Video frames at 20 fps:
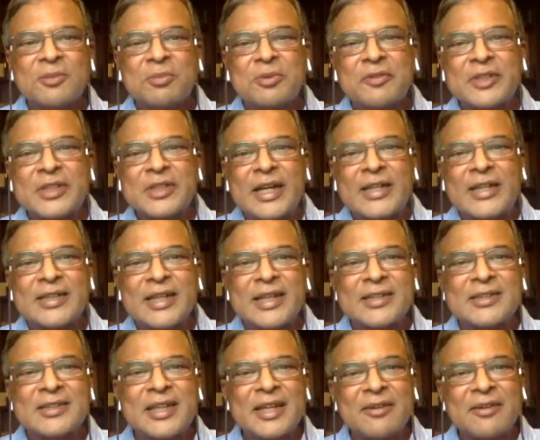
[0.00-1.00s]
So Professor
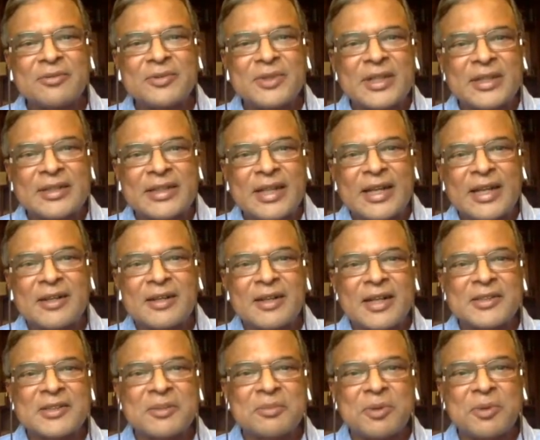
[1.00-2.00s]
Isaacs gave the
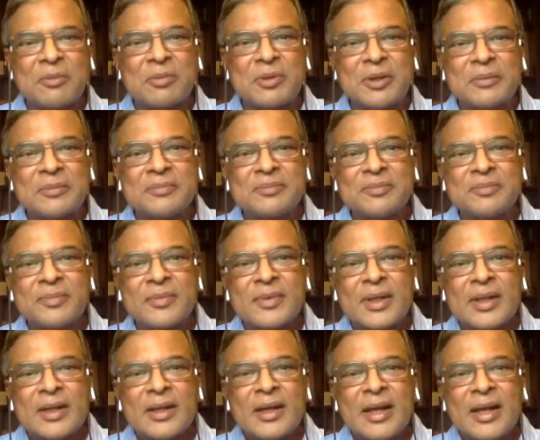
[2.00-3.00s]
entire class a problem
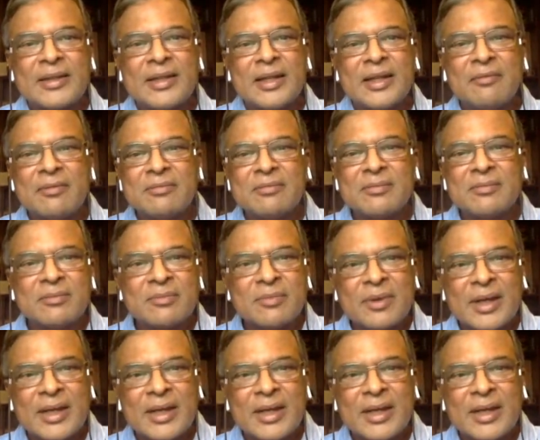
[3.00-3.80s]
and then